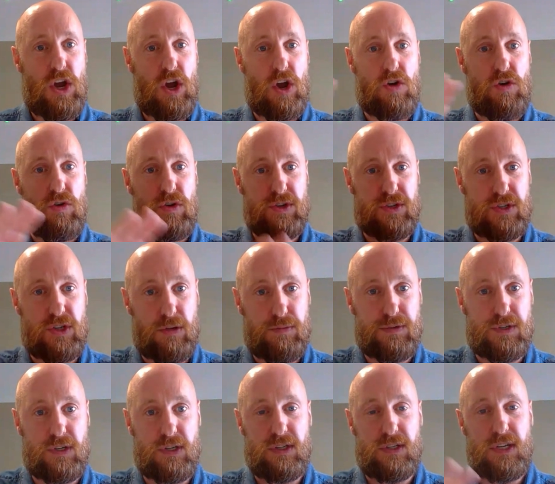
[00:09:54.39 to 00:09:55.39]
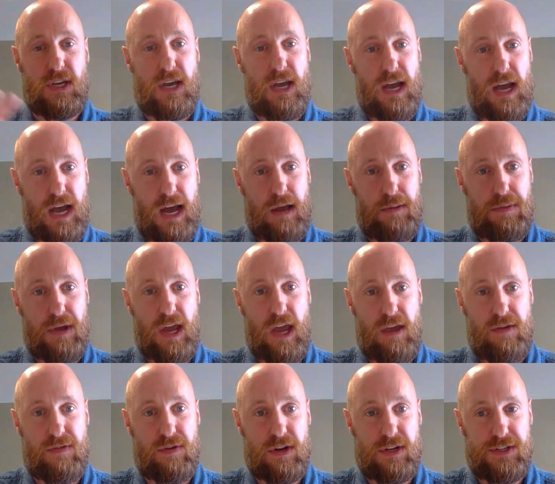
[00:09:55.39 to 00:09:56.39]
across substance and
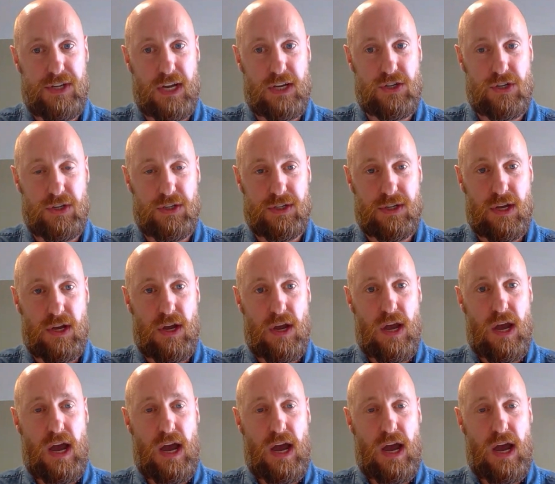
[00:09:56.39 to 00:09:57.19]
behavioral addictions.